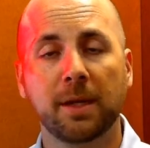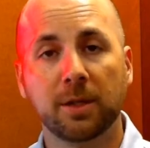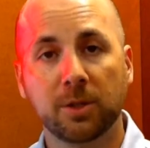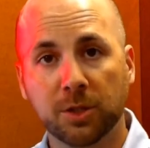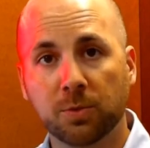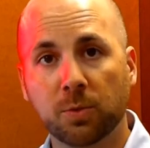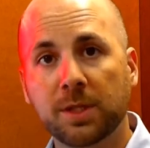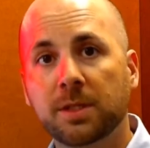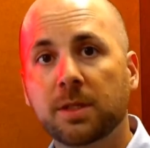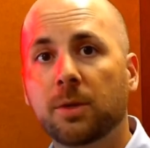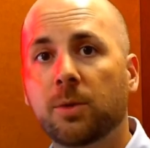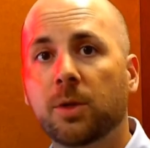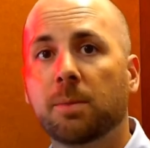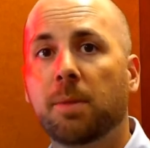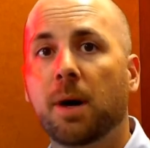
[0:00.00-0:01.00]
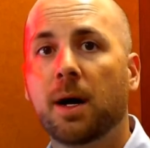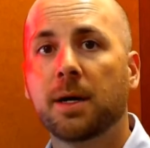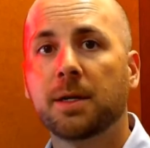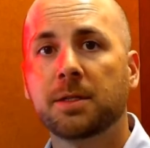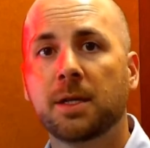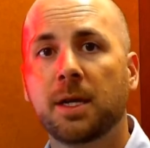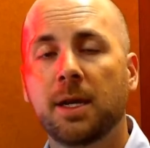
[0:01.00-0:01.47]
it just recently went in
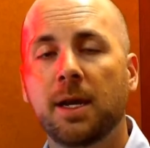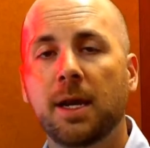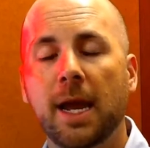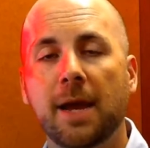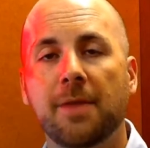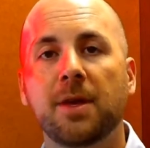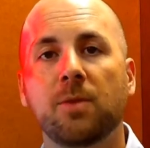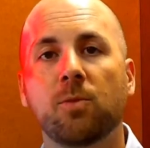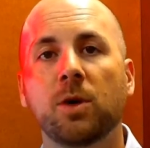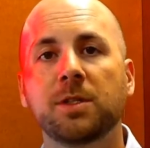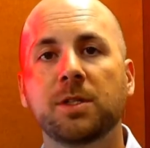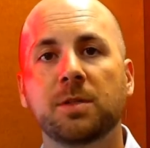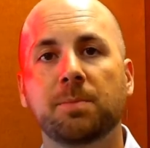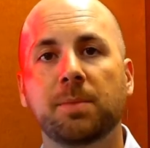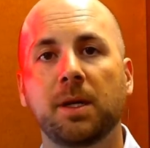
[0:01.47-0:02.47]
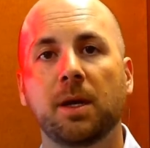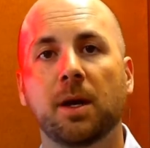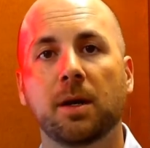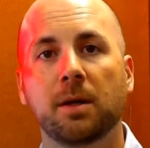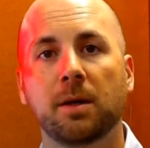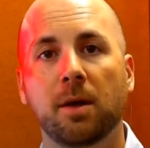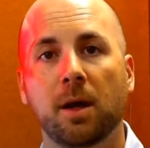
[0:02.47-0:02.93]
pause, and then once it's
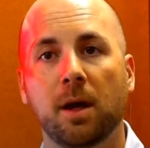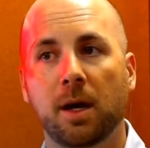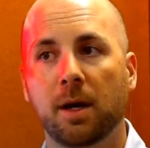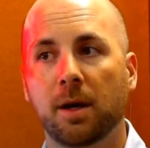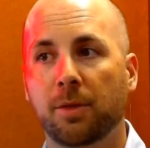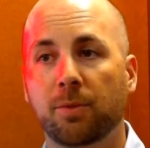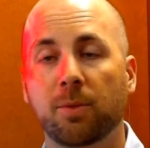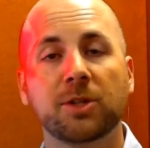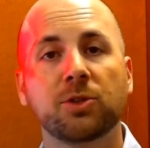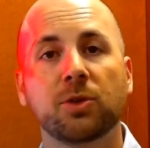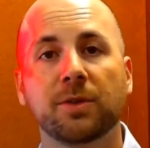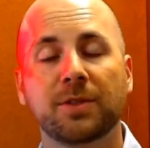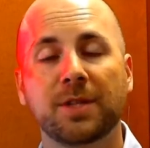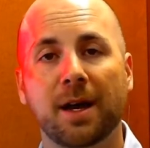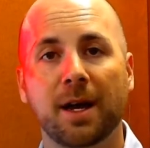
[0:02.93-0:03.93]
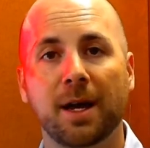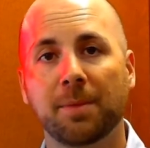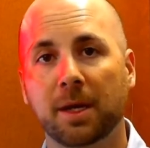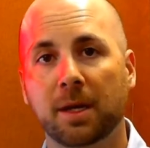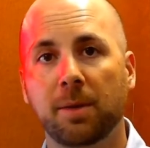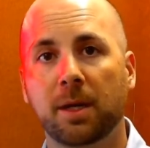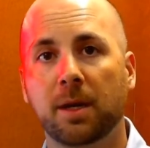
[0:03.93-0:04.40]
beyond a threshold of time that
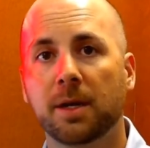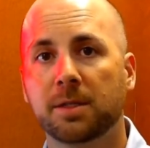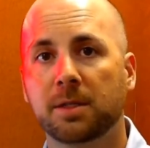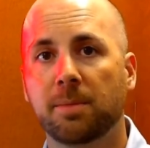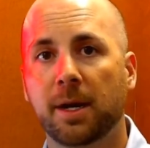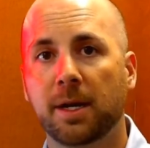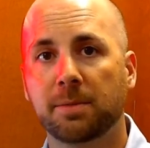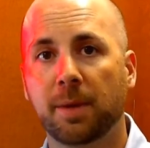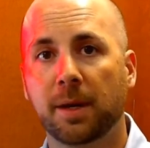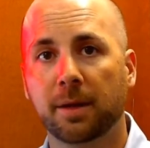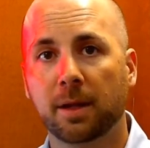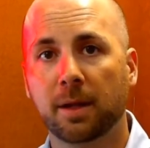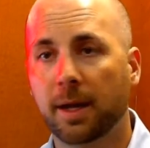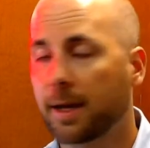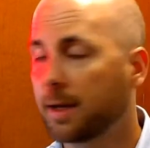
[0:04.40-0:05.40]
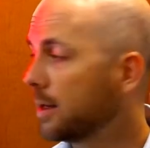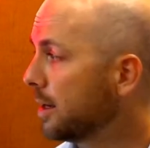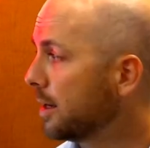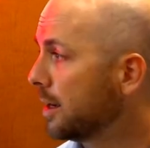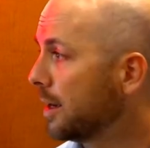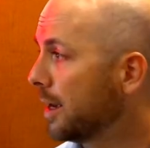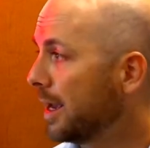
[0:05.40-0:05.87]
can be customized by the client,
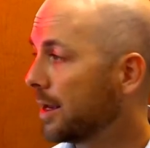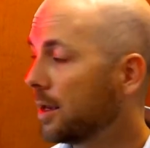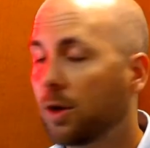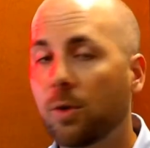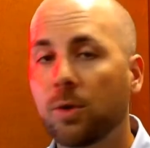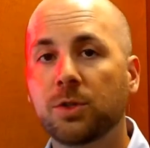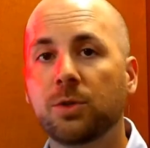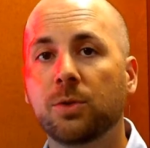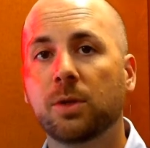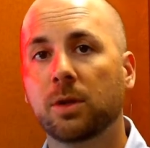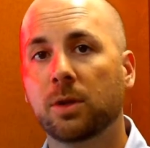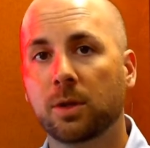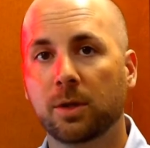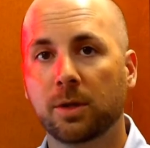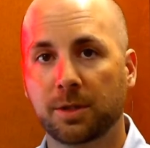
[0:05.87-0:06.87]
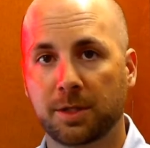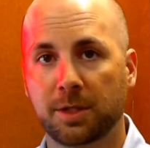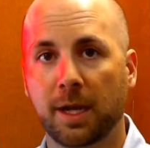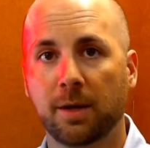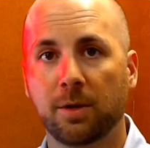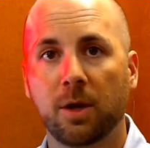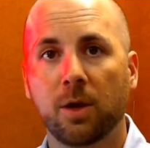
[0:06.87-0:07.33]
it can go into an alert
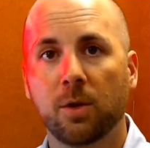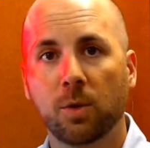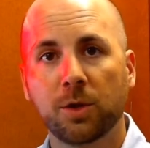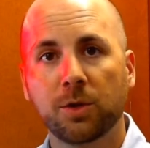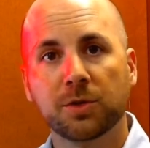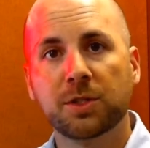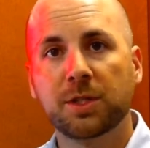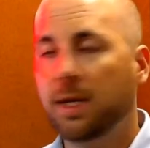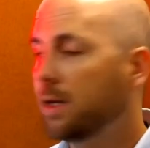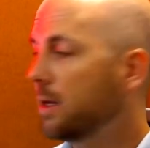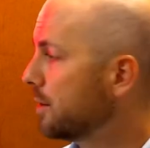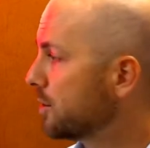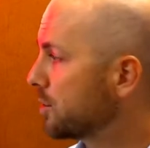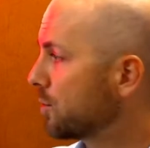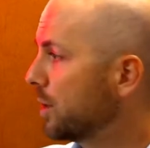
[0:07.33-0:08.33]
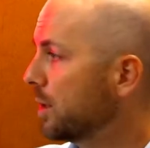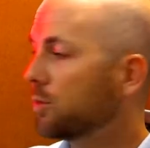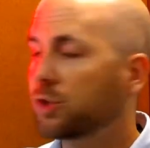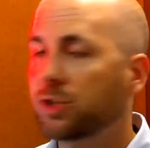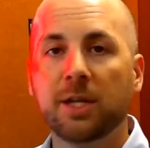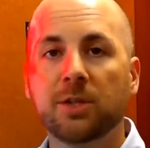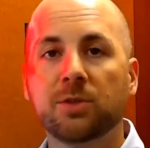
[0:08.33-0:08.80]
state where you'll see the screen will
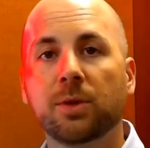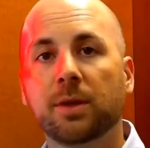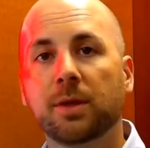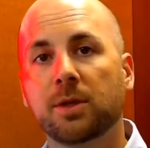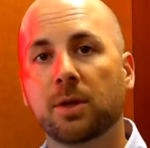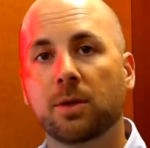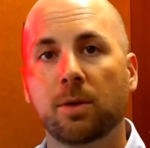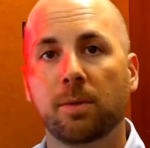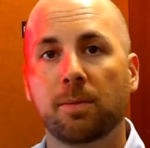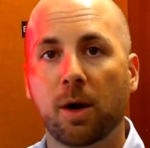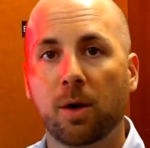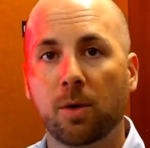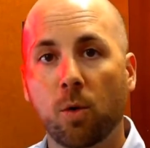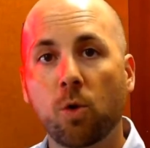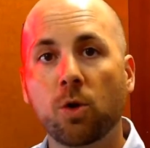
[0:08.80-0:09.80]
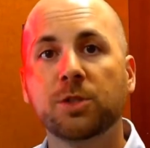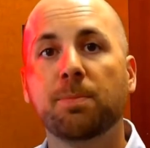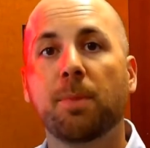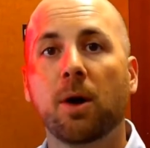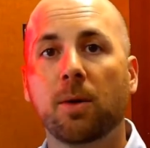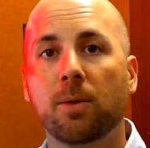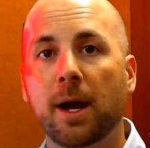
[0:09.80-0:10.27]
change with this orange
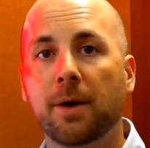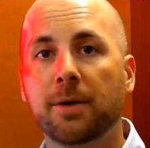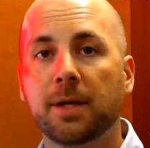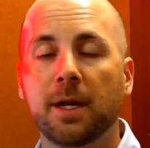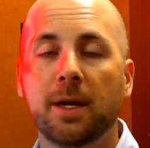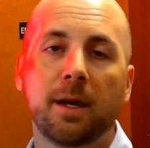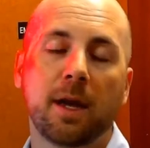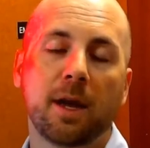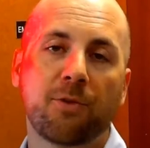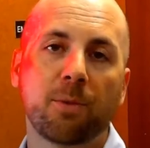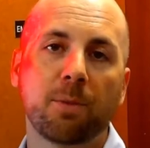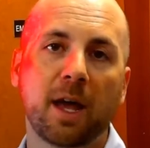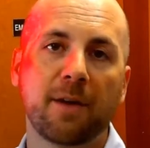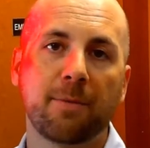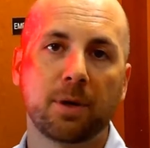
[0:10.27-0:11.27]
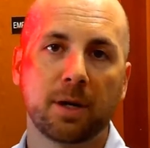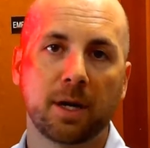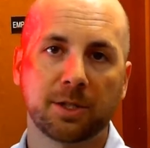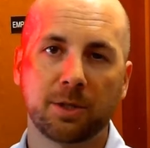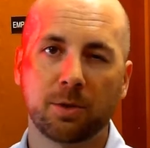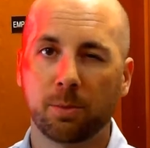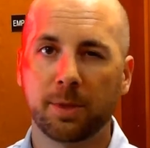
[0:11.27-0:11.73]
bar around, and from live
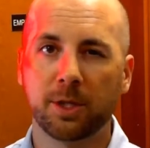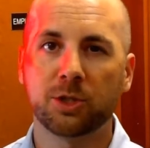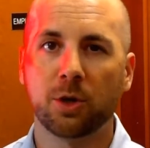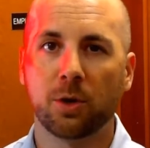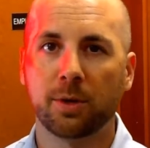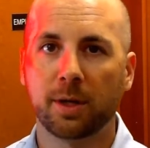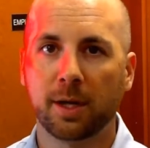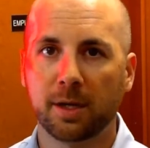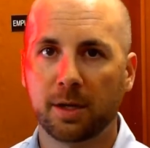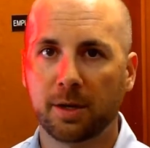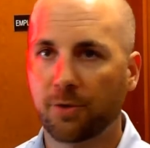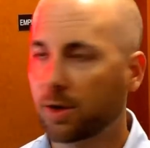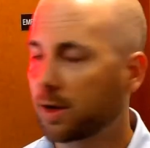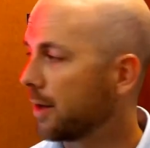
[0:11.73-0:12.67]
production it will be shown in a different